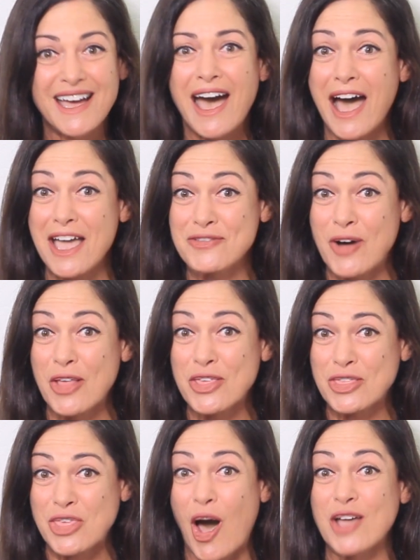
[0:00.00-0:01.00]
I have other
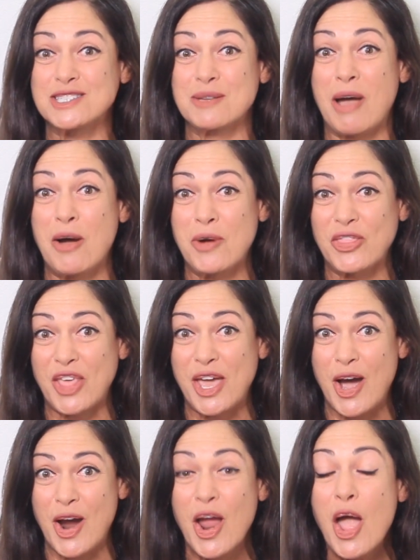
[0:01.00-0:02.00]
thoughts about what they
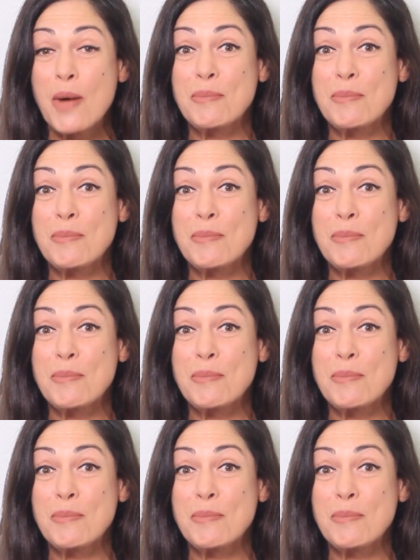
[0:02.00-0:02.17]
are,